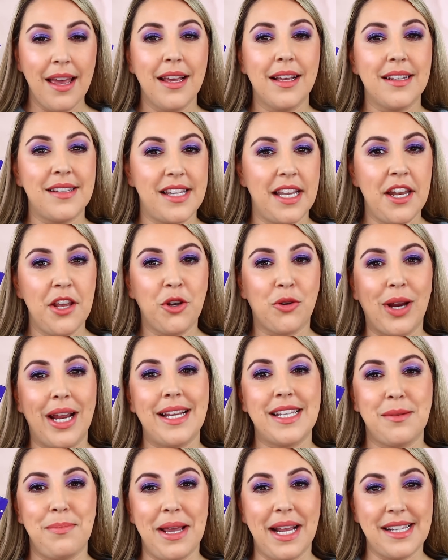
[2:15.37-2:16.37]
Sydney
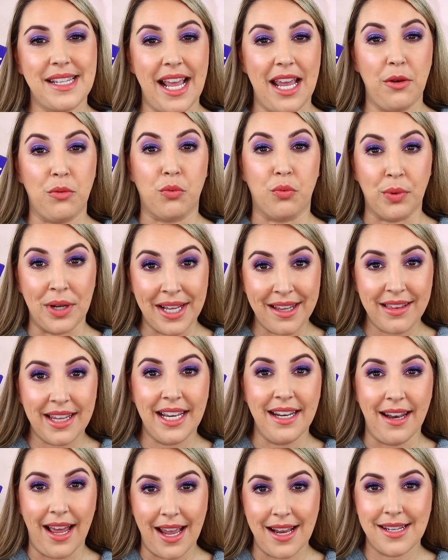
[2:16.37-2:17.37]
Grace makes a really
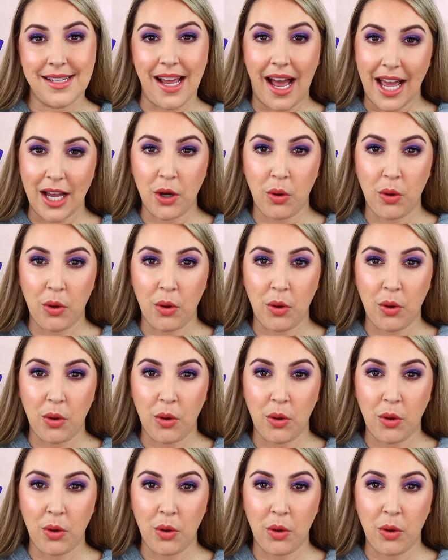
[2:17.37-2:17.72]
nice high